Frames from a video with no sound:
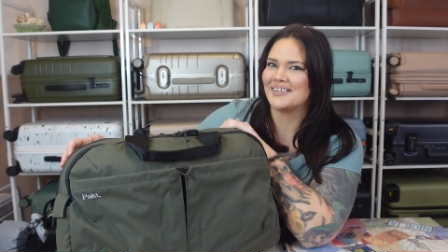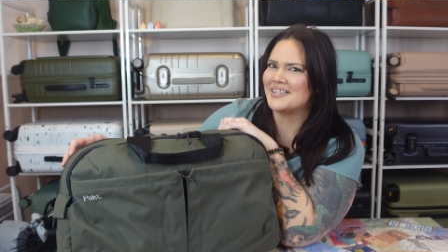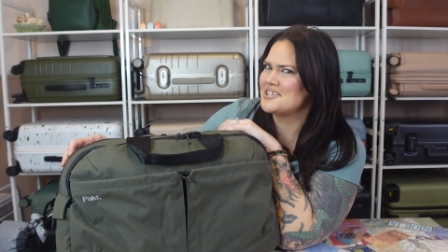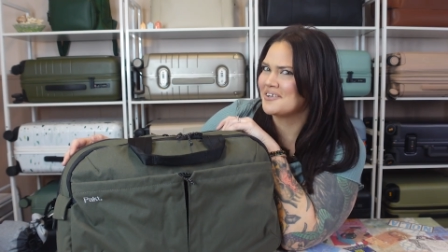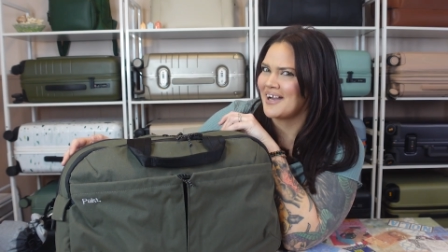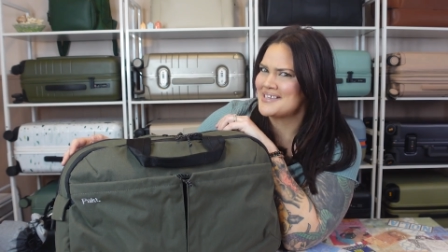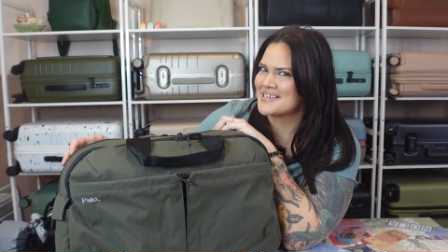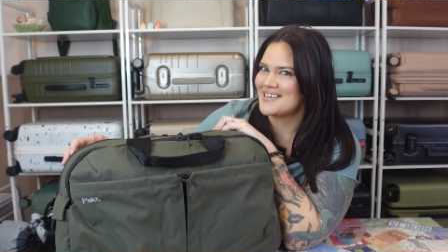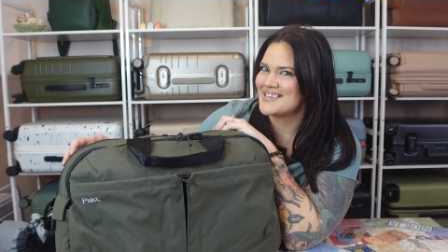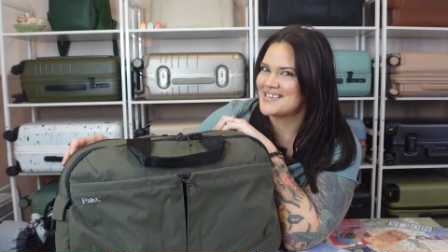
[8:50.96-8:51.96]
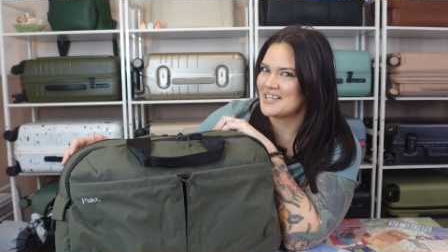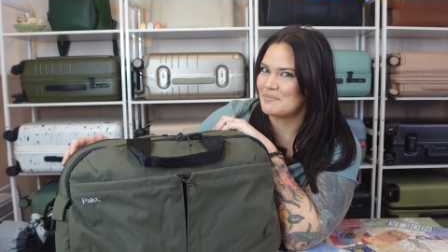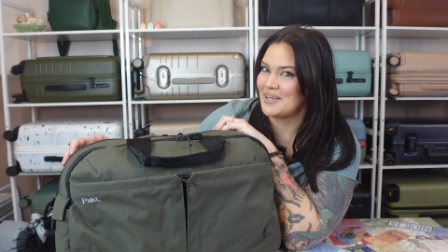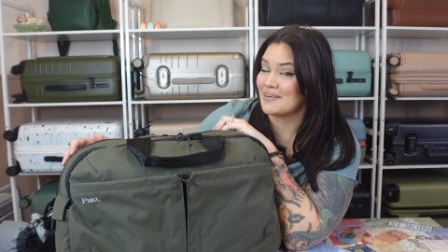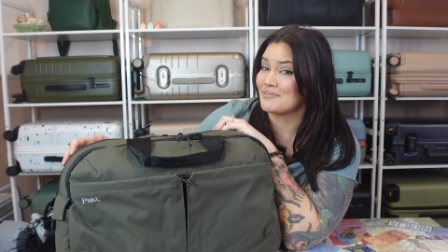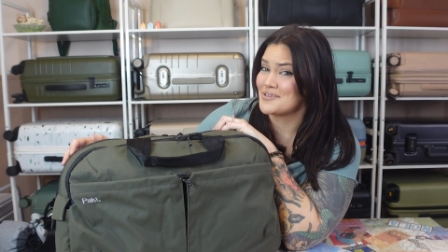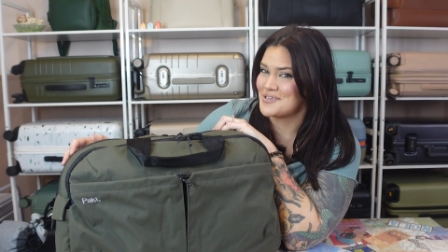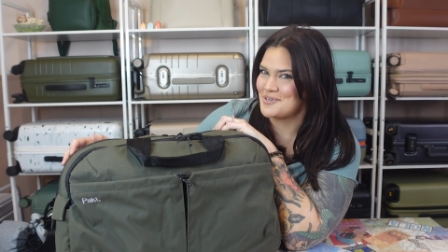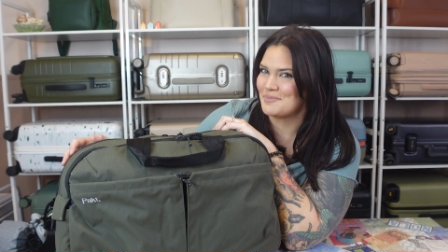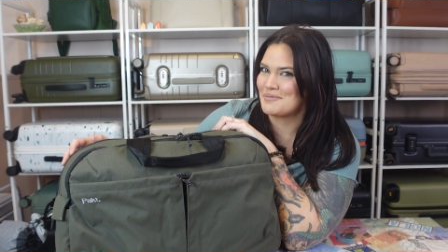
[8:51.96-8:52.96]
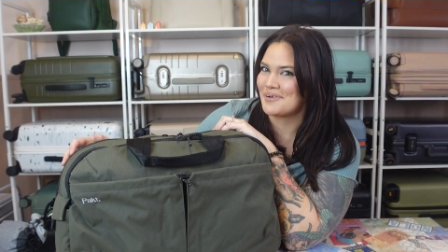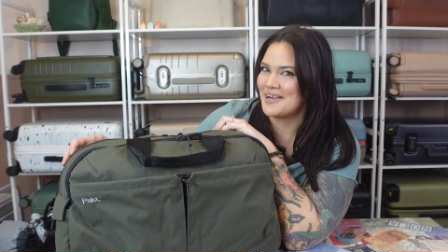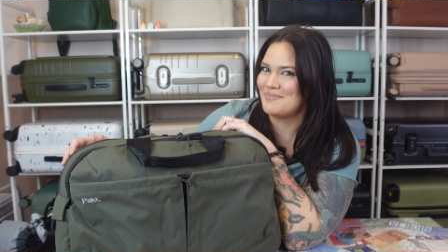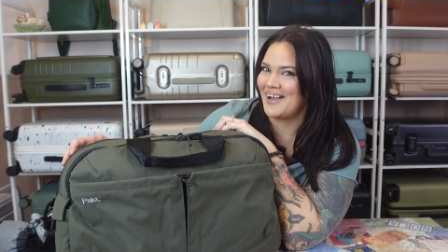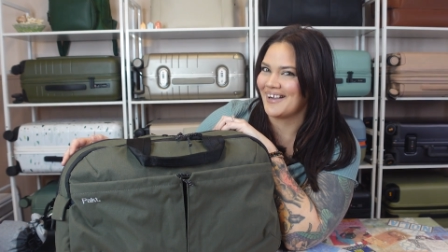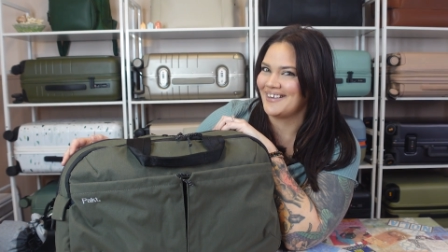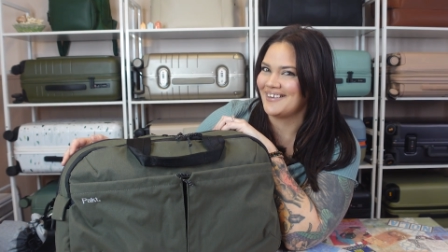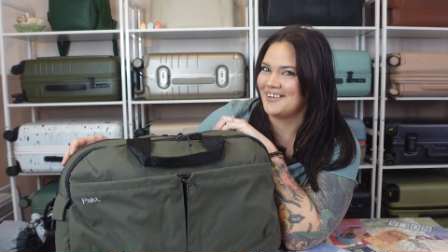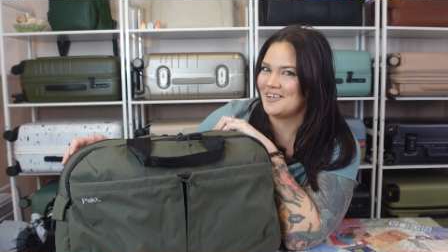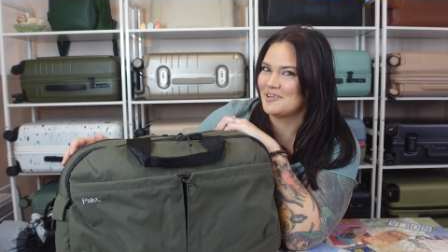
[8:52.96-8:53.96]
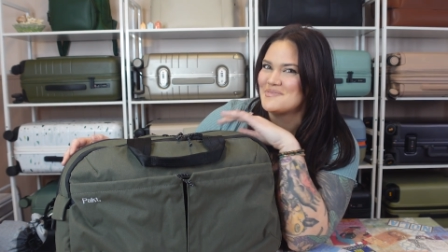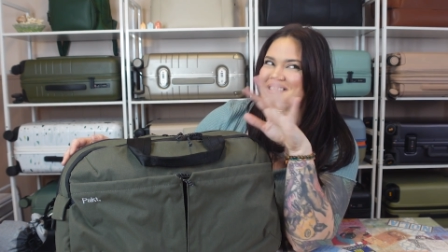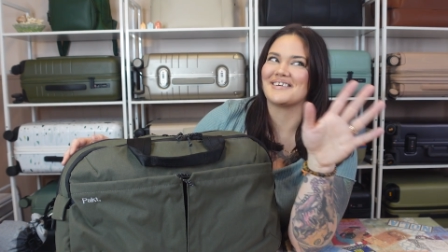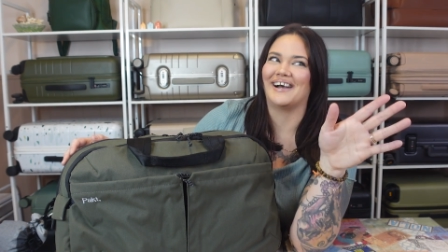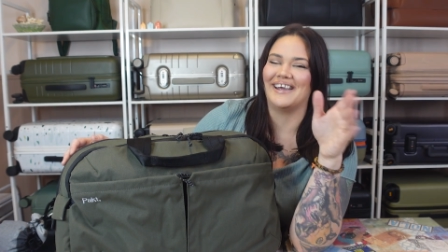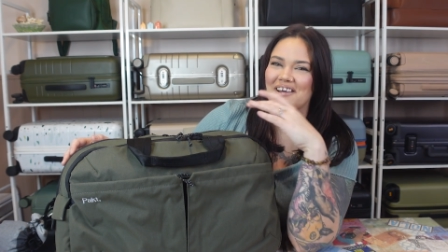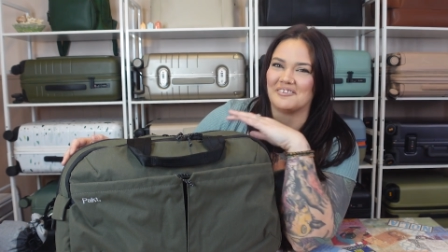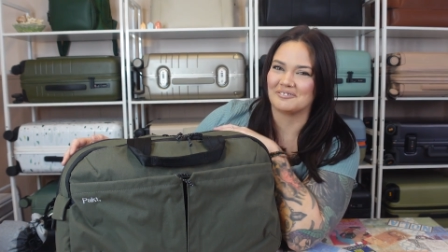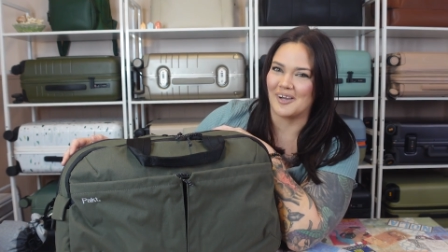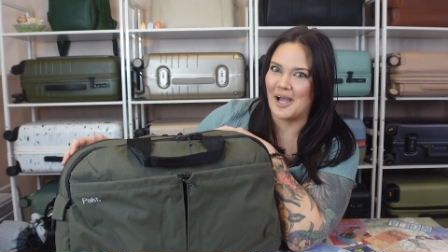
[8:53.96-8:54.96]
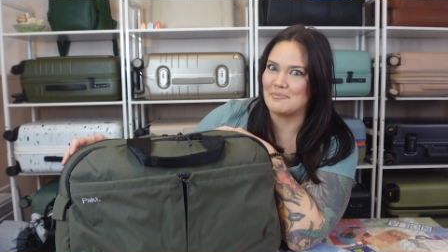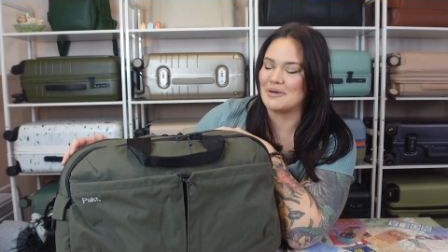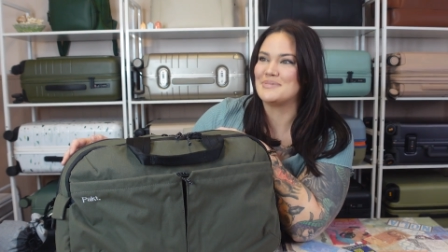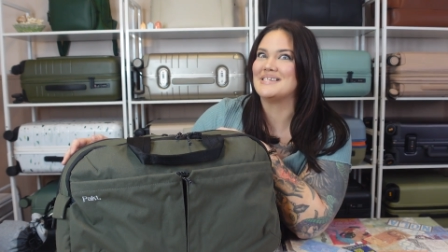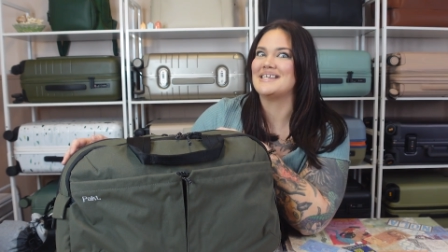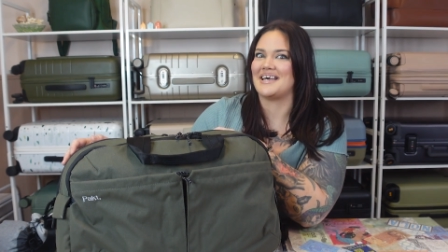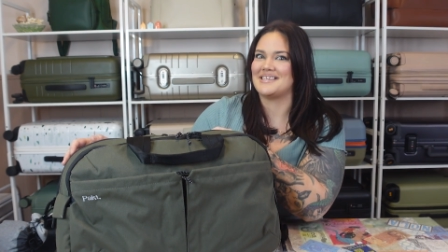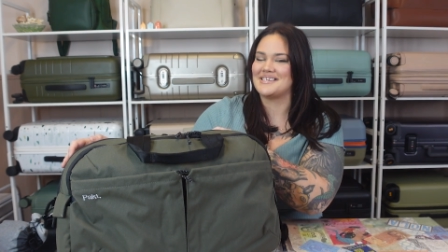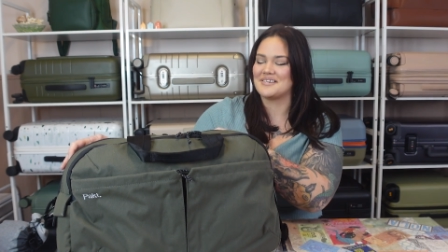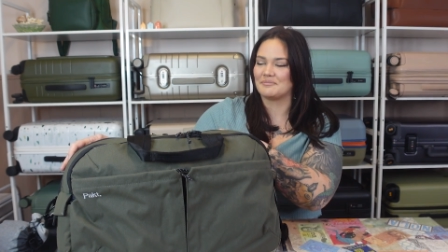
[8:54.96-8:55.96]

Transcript: Did you guys get a sneak peek of those super bright packing cubes? I know, I'm obsessed.